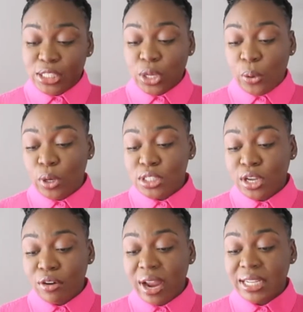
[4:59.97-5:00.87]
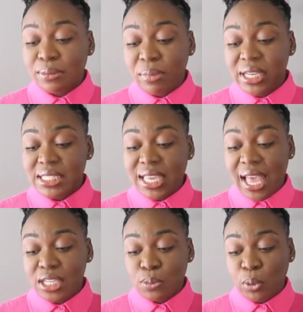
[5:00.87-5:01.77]
so I was correct. Macy
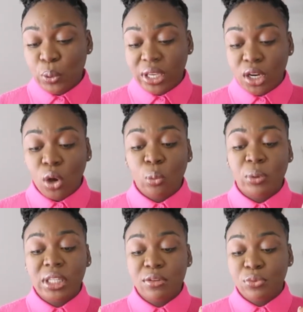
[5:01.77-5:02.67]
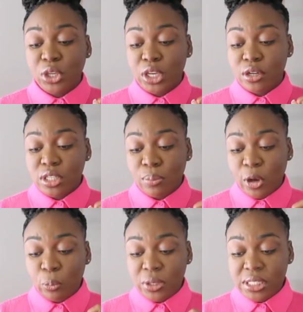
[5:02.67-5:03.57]
has spoken openly for years
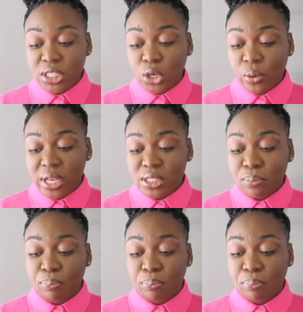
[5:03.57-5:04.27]
about PCOS,